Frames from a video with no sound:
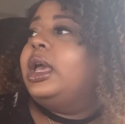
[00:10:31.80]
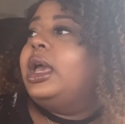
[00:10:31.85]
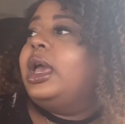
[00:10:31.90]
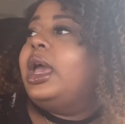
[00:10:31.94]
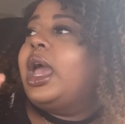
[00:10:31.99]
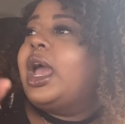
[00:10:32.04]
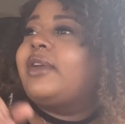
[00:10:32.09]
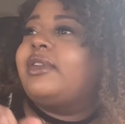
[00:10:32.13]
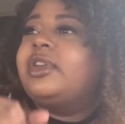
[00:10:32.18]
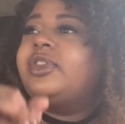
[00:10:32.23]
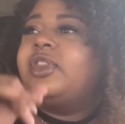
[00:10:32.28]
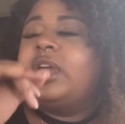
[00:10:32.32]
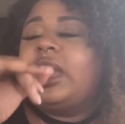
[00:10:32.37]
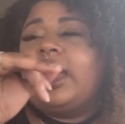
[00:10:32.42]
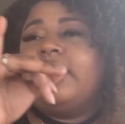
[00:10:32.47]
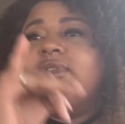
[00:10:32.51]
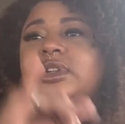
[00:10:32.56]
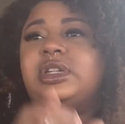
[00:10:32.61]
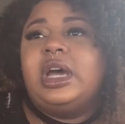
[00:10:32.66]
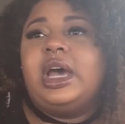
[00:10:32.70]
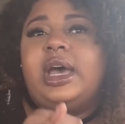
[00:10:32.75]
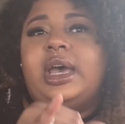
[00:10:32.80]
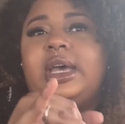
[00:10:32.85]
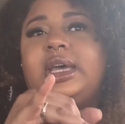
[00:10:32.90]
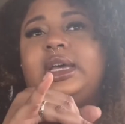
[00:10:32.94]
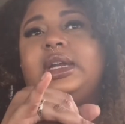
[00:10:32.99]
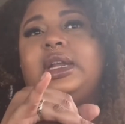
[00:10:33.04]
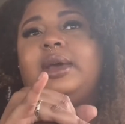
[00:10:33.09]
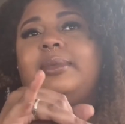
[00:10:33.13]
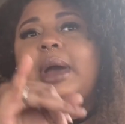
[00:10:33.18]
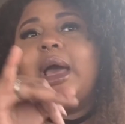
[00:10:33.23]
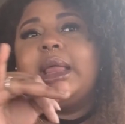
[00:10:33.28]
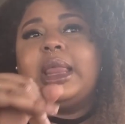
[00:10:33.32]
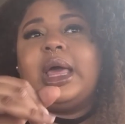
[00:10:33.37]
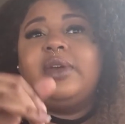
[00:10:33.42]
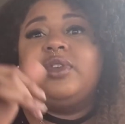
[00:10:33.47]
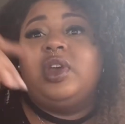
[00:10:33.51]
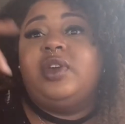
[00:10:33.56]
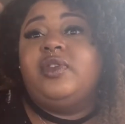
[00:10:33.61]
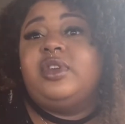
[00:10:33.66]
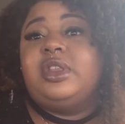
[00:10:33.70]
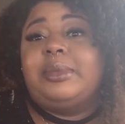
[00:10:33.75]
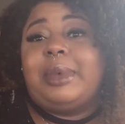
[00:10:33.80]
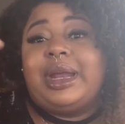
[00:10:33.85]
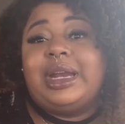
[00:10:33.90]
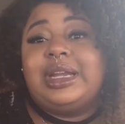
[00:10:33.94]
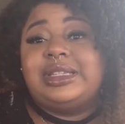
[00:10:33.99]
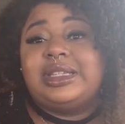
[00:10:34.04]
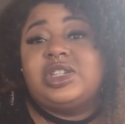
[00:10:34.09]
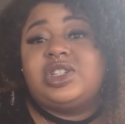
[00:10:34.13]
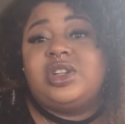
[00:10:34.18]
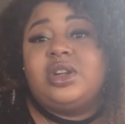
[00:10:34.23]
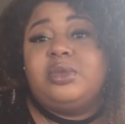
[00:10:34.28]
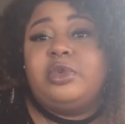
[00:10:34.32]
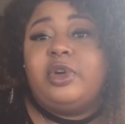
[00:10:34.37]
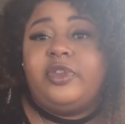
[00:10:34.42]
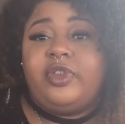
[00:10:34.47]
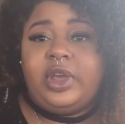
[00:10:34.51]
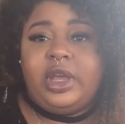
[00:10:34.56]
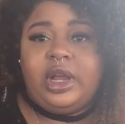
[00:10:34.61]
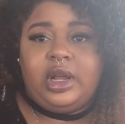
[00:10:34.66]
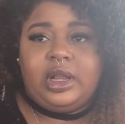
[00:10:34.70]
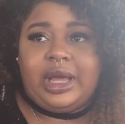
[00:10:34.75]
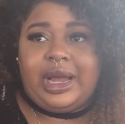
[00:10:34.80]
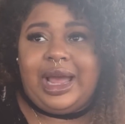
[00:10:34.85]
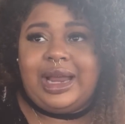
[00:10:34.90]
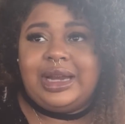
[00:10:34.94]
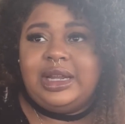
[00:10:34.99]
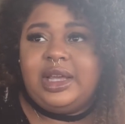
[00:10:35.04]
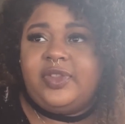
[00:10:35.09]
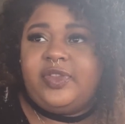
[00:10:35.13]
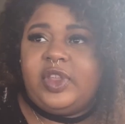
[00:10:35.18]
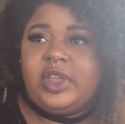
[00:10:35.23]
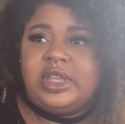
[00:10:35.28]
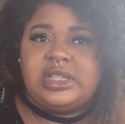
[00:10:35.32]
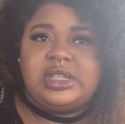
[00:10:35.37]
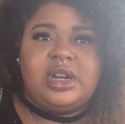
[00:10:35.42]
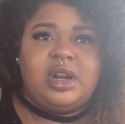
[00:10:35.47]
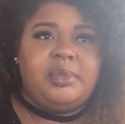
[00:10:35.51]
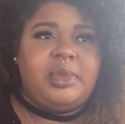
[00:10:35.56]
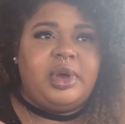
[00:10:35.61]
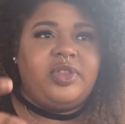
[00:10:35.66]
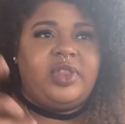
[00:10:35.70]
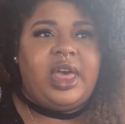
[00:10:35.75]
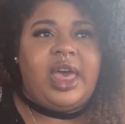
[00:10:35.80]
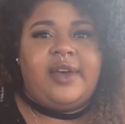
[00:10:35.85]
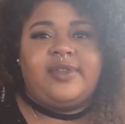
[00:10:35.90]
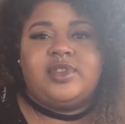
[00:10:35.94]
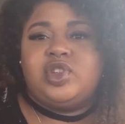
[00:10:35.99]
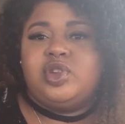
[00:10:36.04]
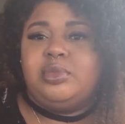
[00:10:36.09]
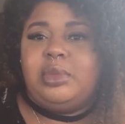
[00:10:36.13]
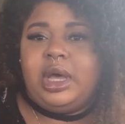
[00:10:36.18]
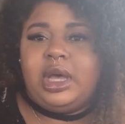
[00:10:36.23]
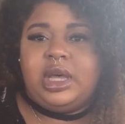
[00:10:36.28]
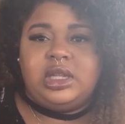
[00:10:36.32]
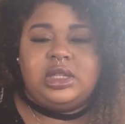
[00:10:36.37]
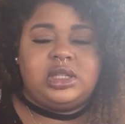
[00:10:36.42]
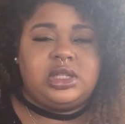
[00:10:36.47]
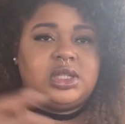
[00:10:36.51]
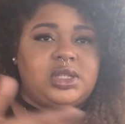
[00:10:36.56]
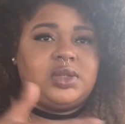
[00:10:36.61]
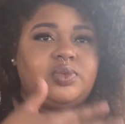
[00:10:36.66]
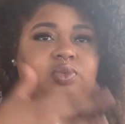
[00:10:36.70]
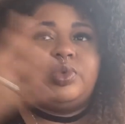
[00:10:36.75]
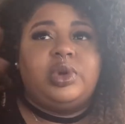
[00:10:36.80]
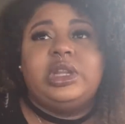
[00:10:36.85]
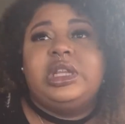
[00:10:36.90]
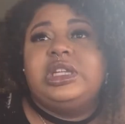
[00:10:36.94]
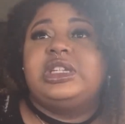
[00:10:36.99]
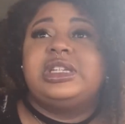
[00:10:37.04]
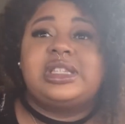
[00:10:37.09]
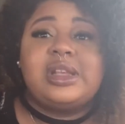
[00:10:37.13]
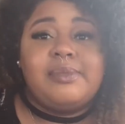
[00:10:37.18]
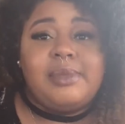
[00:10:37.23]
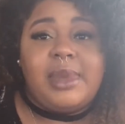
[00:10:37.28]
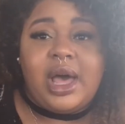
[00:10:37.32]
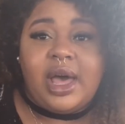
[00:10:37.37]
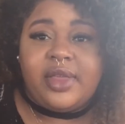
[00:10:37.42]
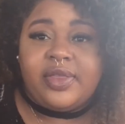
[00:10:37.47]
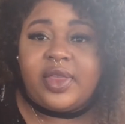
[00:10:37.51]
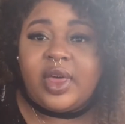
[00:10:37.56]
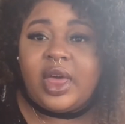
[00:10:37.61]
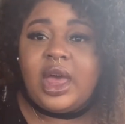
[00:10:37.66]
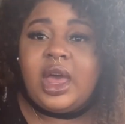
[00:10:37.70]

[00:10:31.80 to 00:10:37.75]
everything I've done in my life, even my decision to move here, like I did this in a month and a half, 2 months, really just a month.